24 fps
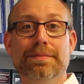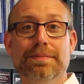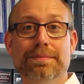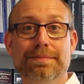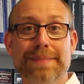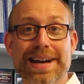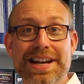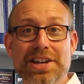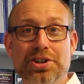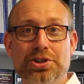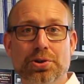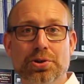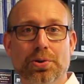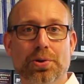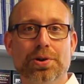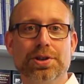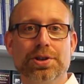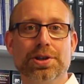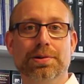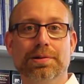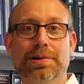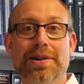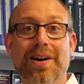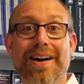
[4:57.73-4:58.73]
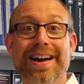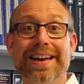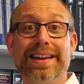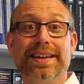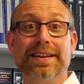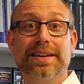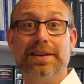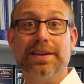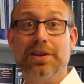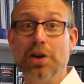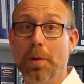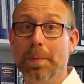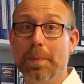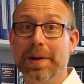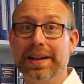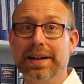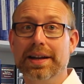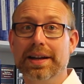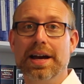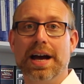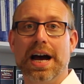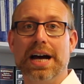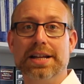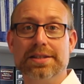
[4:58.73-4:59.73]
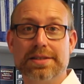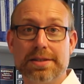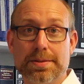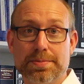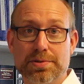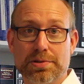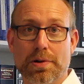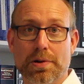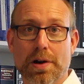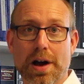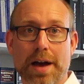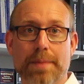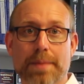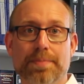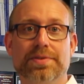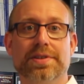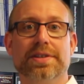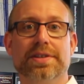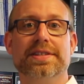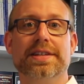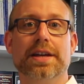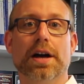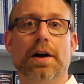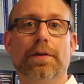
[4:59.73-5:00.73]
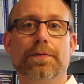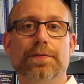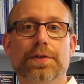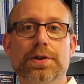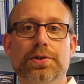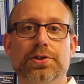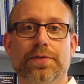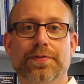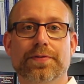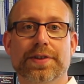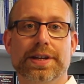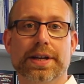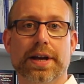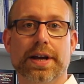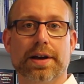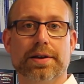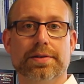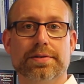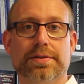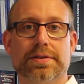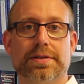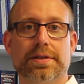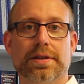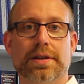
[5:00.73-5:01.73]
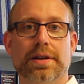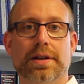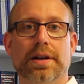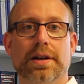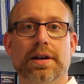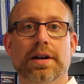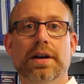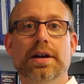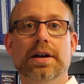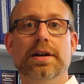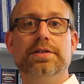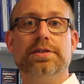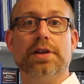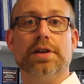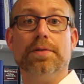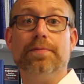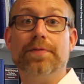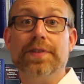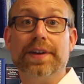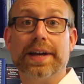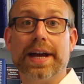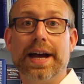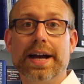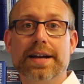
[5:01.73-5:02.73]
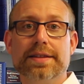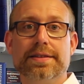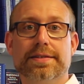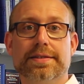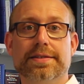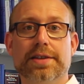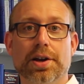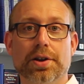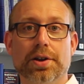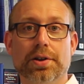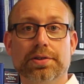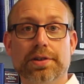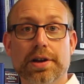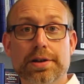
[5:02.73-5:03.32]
Make sure you like, comment and subscribe to see our future videos. Don't forget to turn on